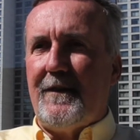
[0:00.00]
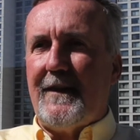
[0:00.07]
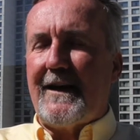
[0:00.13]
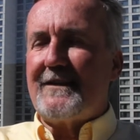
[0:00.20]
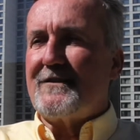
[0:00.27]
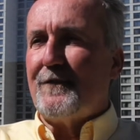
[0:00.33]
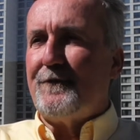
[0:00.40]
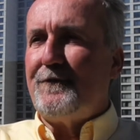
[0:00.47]

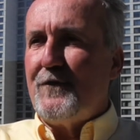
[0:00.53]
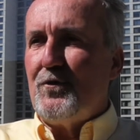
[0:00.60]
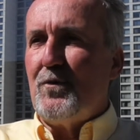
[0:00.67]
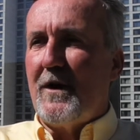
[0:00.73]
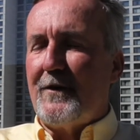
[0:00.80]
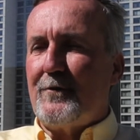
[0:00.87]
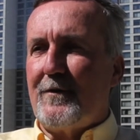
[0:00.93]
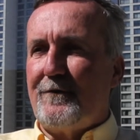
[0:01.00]
That's a few
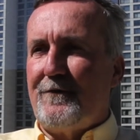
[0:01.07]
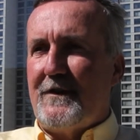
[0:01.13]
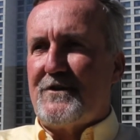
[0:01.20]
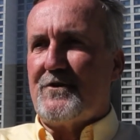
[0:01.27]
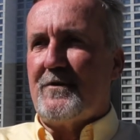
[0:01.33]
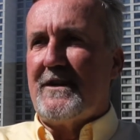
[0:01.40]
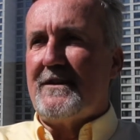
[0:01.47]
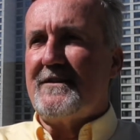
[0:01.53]
hundred
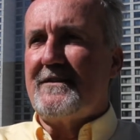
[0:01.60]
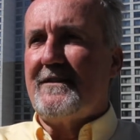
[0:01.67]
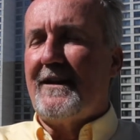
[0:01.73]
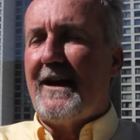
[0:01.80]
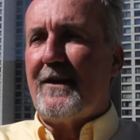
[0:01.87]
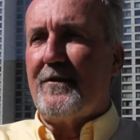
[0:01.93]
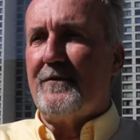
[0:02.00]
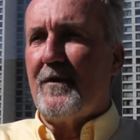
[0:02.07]
fisheries
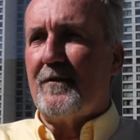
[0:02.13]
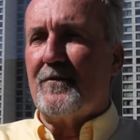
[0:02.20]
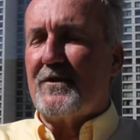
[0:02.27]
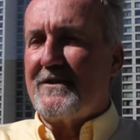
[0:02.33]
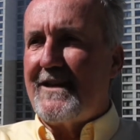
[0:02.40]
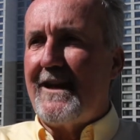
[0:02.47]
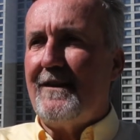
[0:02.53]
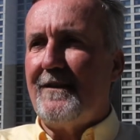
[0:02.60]
out of over
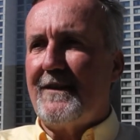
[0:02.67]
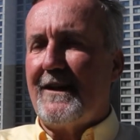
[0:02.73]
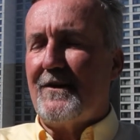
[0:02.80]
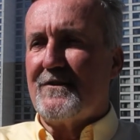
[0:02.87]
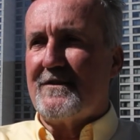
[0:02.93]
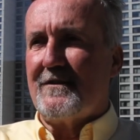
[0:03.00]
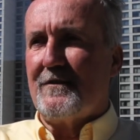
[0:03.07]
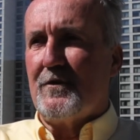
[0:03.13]

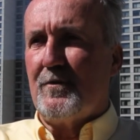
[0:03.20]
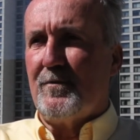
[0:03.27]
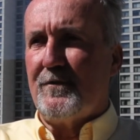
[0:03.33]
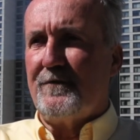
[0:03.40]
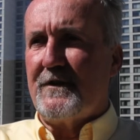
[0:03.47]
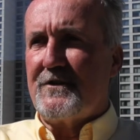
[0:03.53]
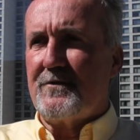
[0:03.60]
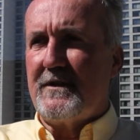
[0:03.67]
10,000 global
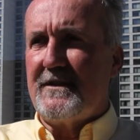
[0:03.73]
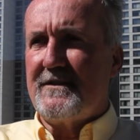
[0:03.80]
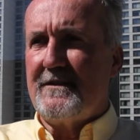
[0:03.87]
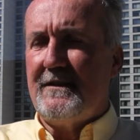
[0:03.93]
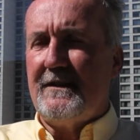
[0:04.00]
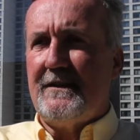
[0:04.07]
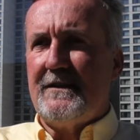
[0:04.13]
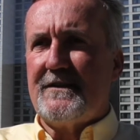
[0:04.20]
fisheries.
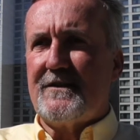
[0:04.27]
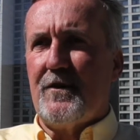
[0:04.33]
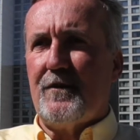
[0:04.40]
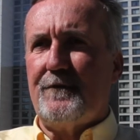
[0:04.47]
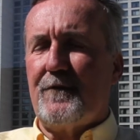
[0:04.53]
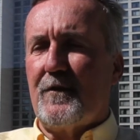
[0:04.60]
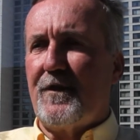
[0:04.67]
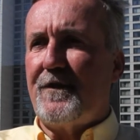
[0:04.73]
So
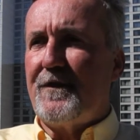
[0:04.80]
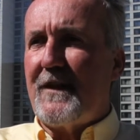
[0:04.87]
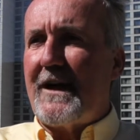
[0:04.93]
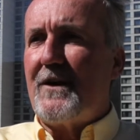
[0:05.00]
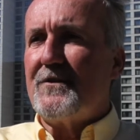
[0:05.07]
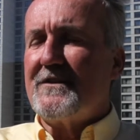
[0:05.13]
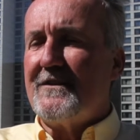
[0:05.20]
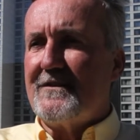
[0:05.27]
for
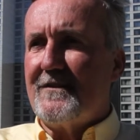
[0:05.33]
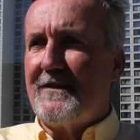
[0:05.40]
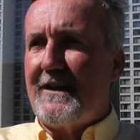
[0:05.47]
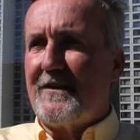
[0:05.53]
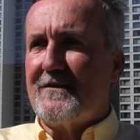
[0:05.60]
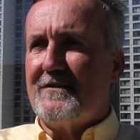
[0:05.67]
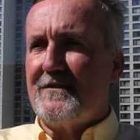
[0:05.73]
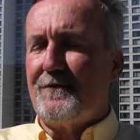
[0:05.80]
thousands and
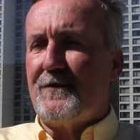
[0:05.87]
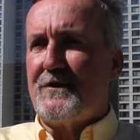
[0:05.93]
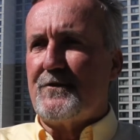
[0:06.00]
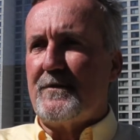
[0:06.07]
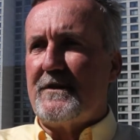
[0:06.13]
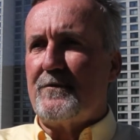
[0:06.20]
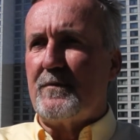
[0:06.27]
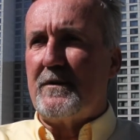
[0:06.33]
thousands of
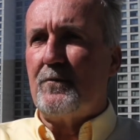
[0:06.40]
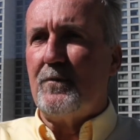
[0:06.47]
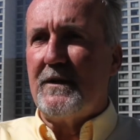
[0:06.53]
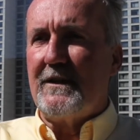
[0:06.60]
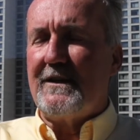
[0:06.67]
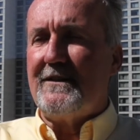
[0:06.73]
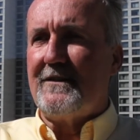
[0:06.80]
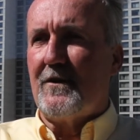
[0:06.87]
fisheries, we
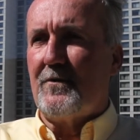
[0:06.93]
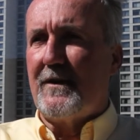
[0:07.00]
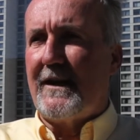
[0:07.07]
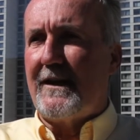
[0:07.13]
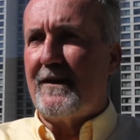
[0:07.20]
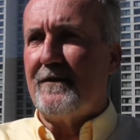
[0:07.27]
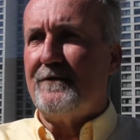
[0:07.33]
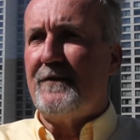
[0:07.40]
really don't
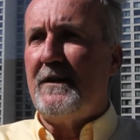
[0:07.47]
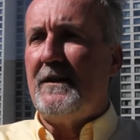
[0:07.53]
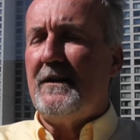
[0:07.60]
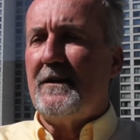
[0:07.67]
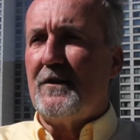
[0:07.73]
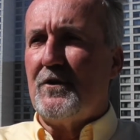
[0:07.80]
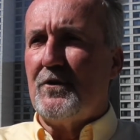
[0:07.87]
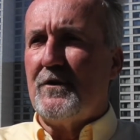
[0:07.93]

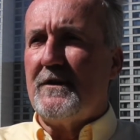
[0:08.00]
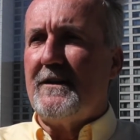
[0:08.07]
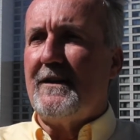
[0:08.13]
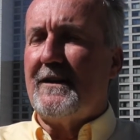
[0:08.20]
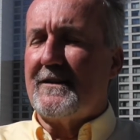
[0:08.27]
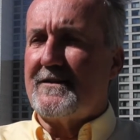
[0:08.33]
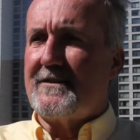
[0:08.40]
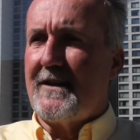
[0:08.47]
have good
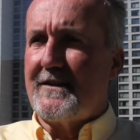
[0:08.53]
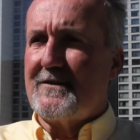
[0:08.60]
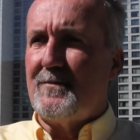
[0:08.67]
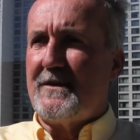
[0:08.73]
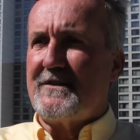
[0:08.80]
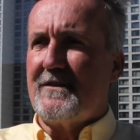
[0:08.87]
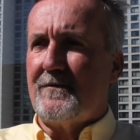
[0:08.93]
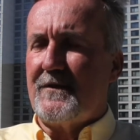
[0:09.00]

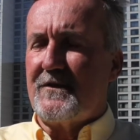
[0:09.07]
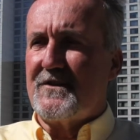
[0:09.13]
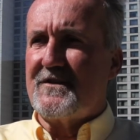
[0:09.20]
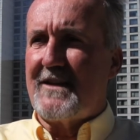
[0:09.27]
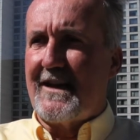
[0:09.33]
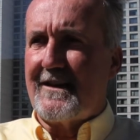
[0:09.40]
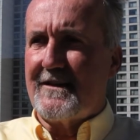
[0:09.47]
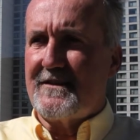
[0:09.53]
assessments of their
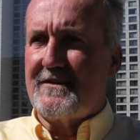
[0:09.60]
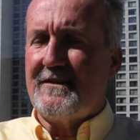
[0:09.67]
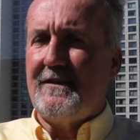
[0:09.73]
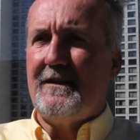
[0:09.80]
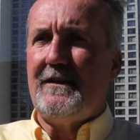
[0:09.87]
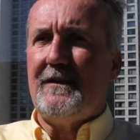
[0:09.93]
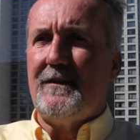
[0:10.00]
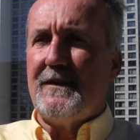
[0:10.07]
status.
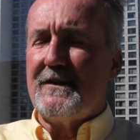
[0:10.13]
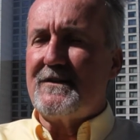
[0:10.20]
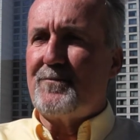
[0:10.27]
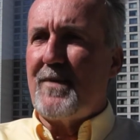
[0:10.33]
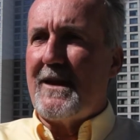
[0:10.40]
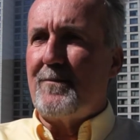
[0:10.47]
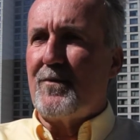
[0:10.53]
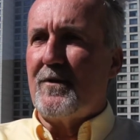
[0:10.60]
This
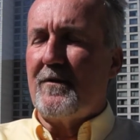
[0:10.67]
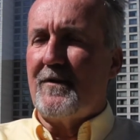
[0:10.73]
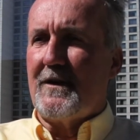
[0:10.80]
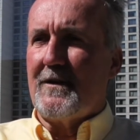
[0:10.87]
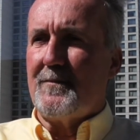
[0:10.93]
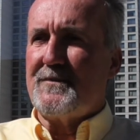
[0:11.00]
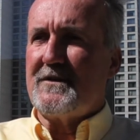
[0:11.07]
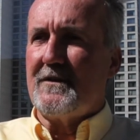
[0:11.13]
paper
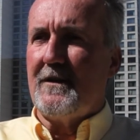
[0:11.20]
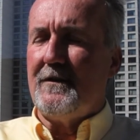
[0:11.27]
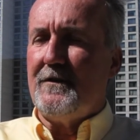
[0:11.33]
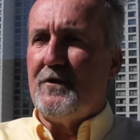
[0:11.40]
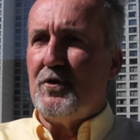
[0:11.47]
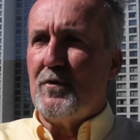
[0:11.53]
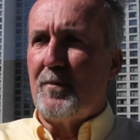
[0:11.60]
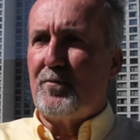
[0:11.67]
develops
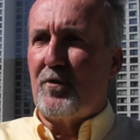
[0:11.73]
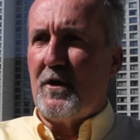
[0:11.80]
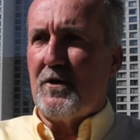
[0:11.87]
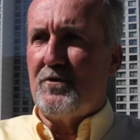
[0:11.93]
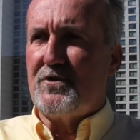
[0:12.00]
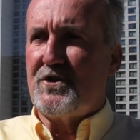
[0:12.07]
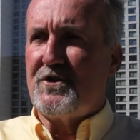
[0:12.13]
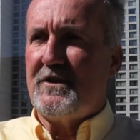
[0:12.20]
a new
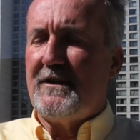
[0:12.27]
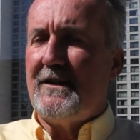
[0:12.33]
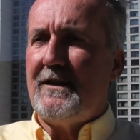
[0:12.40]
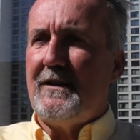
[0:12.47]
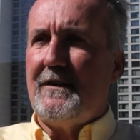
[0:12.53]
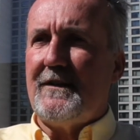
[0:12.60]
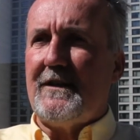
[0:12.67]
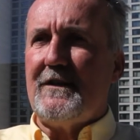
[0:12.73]
approach
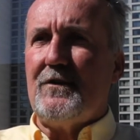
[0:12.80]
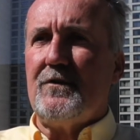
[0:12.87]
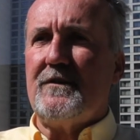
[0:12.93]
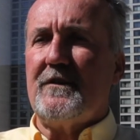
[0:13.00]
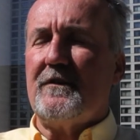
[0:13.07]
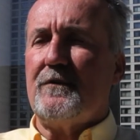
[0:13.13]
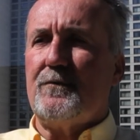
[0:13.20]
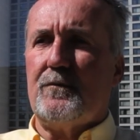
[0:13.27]

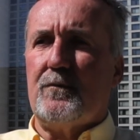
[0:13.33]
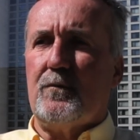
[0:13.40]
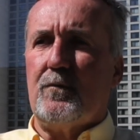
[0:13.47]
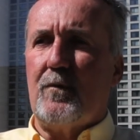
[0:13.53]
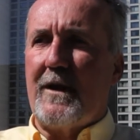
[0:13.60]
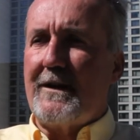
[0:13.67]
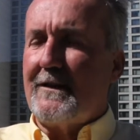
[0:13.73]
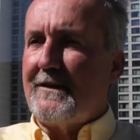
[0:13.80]
uses
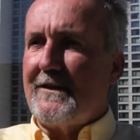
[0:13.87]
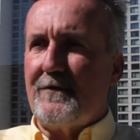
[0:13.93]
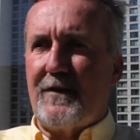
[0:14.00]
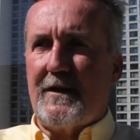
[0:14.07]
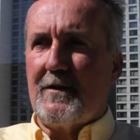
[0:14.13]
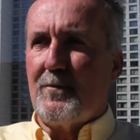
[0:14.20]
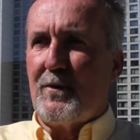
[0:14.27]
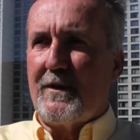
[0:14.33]
readily
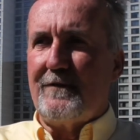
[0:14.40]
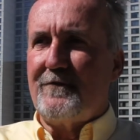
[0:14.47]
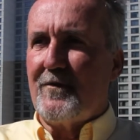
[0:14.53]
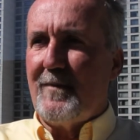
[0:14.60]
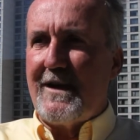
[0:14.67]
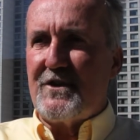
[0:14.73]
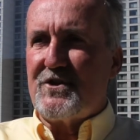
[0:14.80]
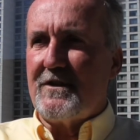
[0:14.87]
available
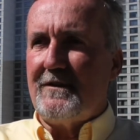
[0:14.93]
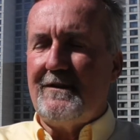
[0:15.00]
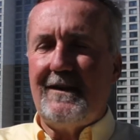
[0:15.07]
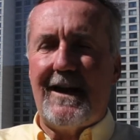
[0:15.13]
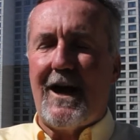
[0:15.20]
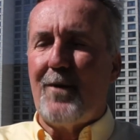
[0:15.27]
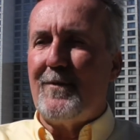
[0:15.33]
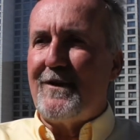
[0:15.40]
information,
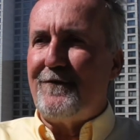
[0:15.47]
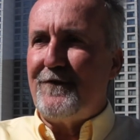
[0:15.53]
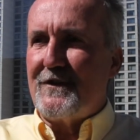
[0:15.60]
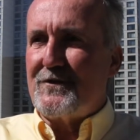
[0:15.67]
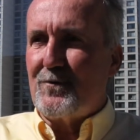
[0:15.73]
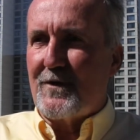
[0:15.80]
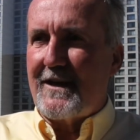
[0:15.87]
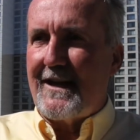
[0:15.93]
how many
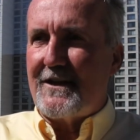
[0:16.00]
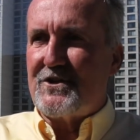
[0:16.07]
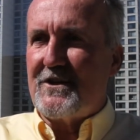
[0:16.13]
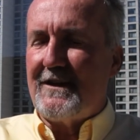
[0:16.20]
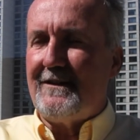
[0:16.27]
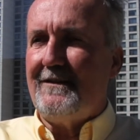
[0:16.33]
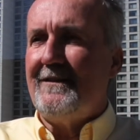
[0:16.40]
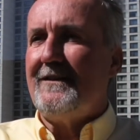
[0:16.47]
fish we're
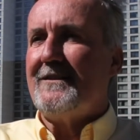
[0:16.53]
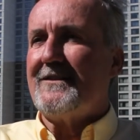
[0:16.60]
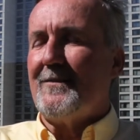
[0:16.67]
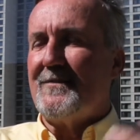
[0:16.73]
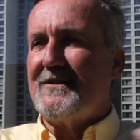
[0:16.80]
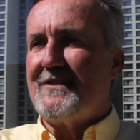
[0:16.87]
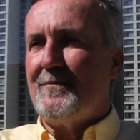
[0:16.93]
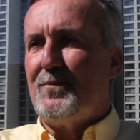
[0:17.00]
catching,
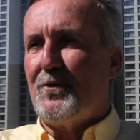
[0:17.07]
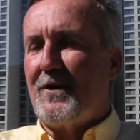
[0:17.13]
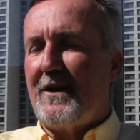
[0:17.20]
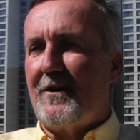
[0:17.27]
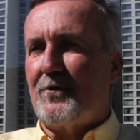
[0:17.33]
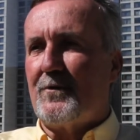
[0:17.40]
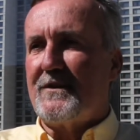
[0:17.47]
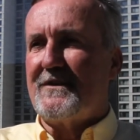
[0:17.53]
some simple
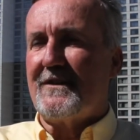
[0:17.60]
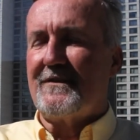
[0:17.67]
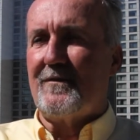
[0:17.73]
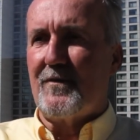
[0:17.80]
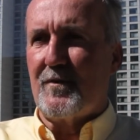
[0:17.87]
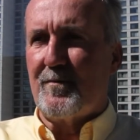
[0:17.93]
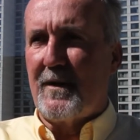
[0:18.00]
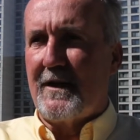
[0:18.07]
characteristics
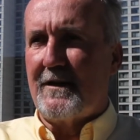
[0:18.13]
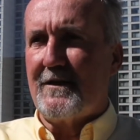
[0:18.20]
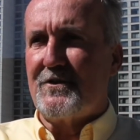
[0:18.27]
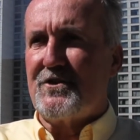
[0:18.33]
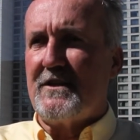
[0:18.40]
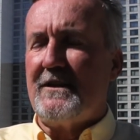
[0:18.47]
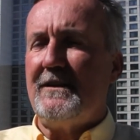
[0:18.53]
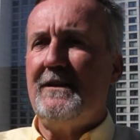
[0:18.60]
of their
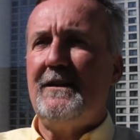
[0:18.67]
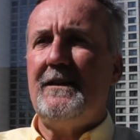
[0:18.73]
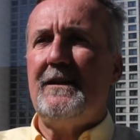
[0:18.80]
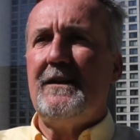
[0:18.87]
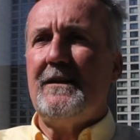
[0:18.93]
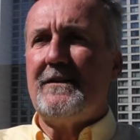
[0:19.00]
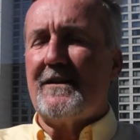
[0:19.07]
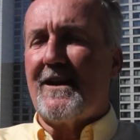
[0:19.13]
biology,
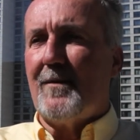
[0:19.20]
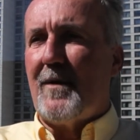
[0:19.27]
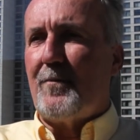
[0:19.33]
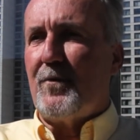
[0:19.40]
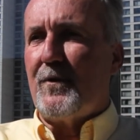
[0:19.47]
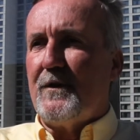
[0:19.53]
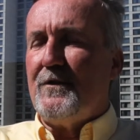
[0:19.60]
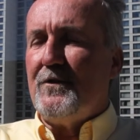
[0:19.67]
to come
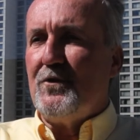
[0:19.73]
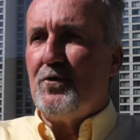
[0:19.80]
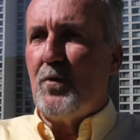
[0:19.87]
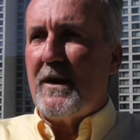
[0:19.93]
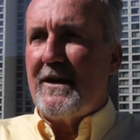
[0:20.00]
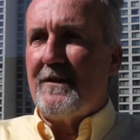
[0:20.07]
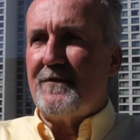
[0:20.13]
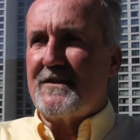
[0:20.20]
up new
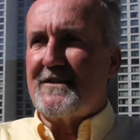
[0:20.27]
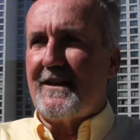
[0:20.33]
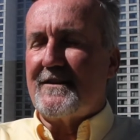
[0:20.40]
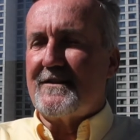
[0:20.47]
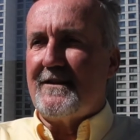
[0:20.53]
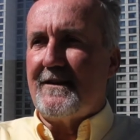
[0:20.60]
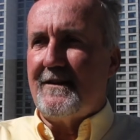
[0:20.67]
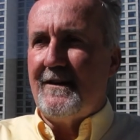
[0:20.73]
way of
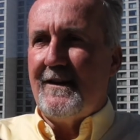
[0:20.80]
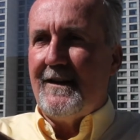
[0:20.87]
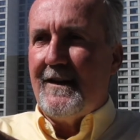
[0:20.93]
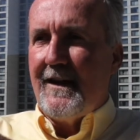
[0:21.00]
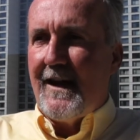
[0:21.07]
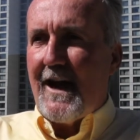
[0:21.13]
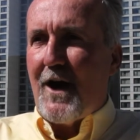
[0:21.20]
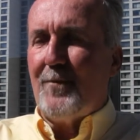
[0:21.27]
assessing
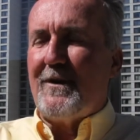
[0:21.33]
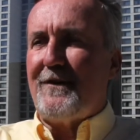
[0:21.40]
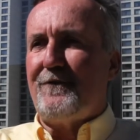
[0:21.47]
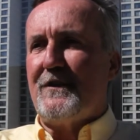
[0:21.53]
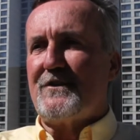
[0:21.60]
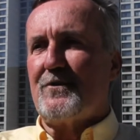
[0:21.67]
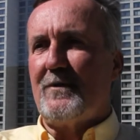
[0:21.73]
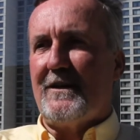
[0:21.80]
how many
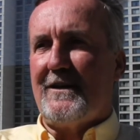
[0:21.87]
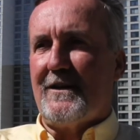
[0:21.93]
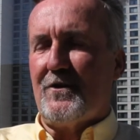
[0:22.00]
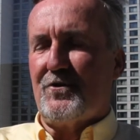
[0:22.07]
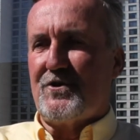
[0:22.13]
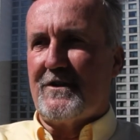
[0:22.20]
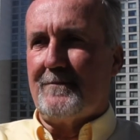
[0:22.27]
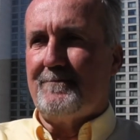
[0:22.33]
fish are in the
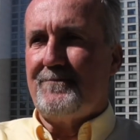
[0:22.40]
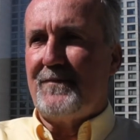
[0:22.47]
ocean.